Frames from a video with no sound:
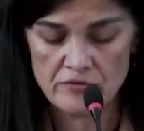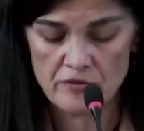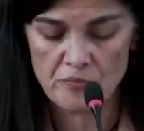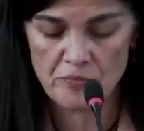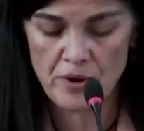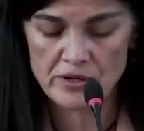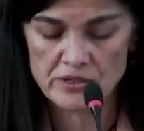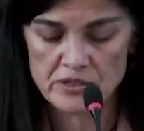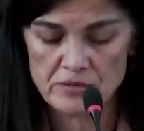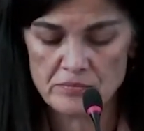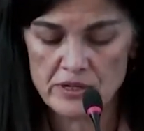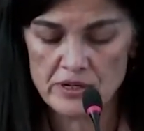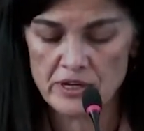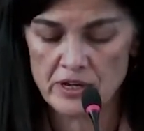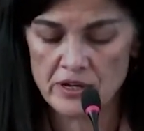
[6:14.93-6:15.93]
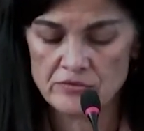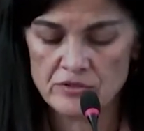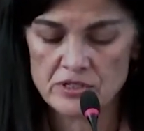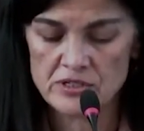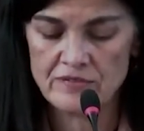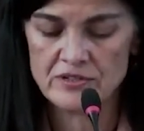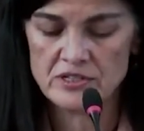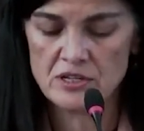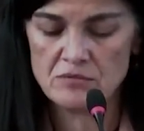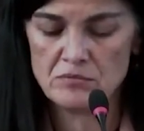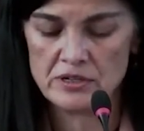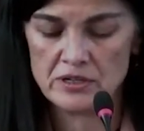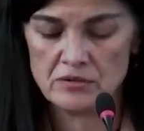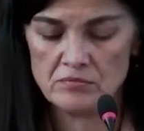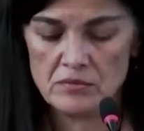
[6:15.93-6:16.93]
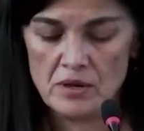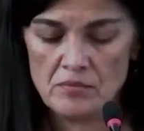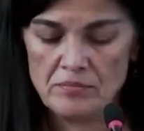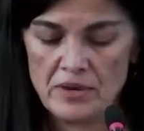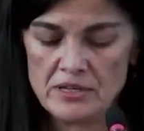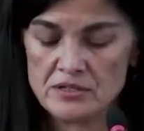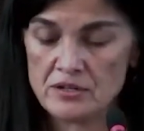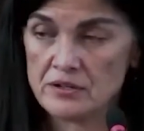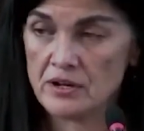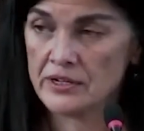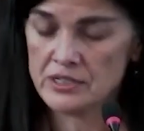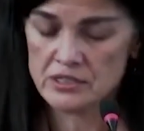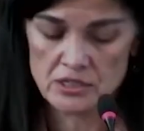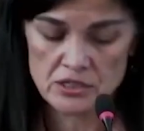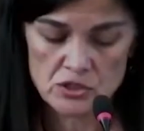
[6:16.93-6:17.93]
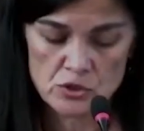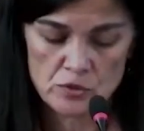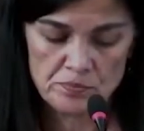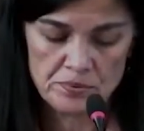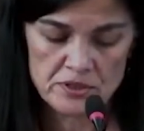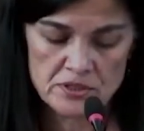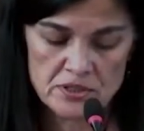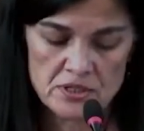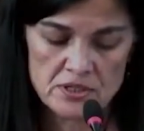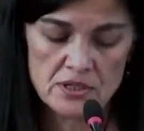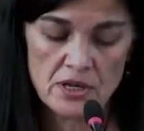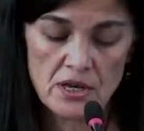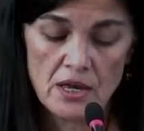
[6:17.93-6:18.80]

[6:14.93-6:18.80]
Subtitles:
approximately $117 million based on audited surpluses